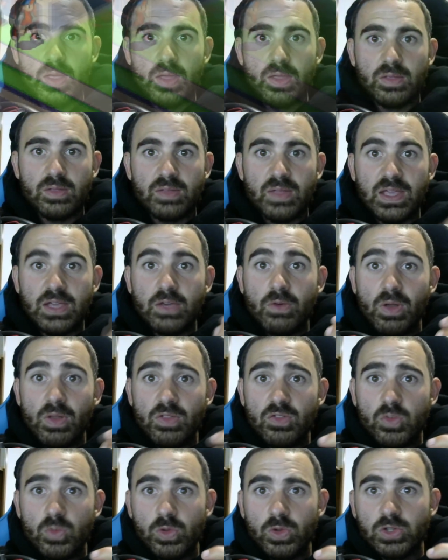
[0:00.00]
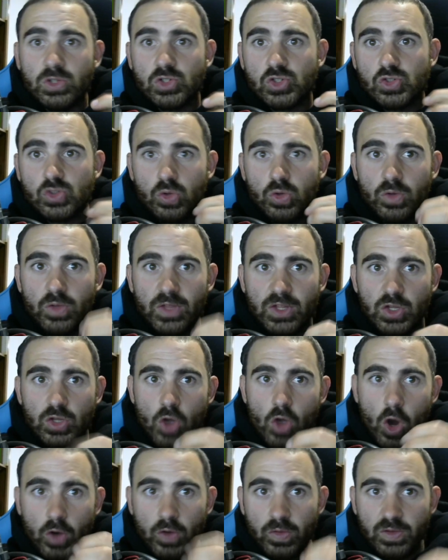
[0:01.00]
Sneak runs will ensure that you
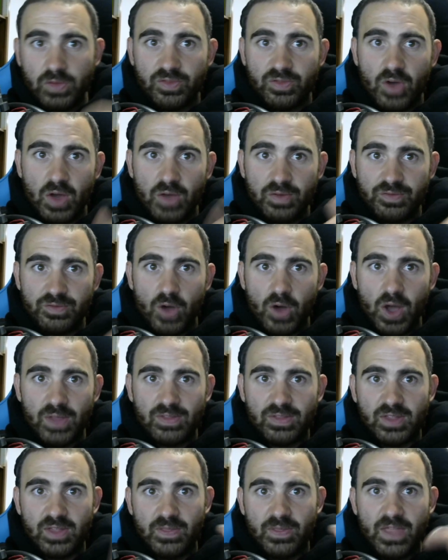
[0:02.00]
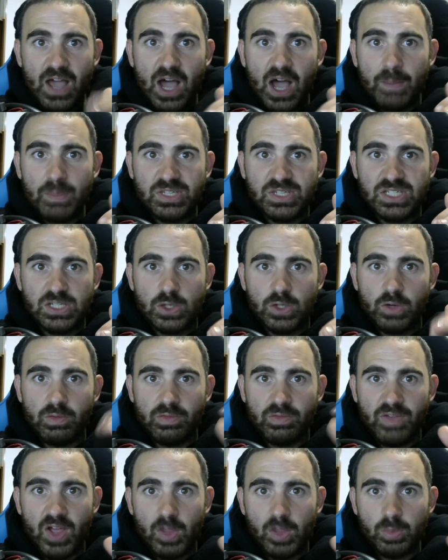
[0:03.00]
only find fights in the upper tier of
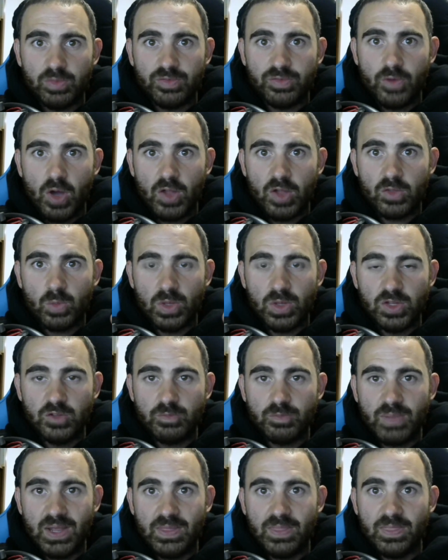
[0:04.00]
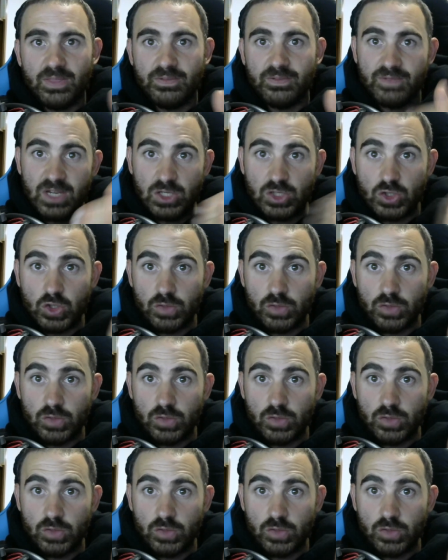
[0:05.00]
available fights when you've beaten the V2